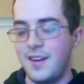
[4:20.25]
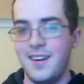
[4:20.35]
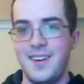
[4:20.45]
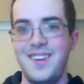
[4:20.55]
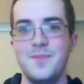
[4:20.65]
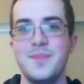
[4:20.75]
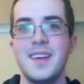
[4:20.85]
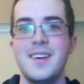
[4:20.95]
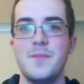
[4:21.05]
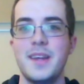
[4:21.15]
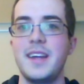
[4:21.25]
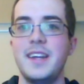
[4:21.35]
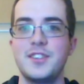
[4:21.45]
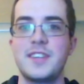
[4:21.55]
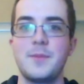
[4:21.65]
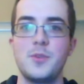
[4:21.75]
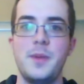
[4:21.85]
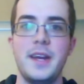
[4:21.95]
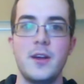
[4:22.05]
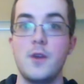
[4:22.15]
But yeah, he just kept
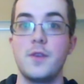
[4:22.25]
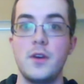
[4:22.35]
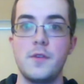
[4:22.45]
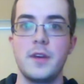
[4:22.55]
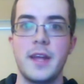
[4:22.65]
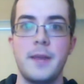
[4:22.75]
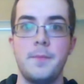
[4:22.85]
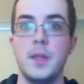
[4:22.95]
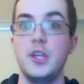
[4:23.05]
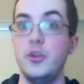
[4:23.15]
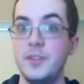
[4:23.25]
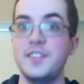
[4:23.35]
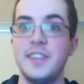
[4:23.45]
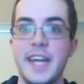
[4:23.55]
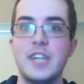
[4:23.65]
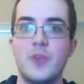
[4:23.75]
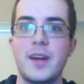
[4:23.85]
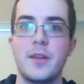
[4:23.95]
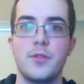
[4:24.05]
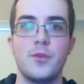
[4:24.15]
repeating over and over again, you disengage
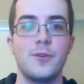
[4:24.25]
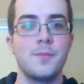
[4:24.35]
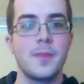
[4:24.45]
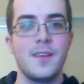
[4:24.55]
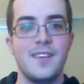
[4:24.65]
right on through.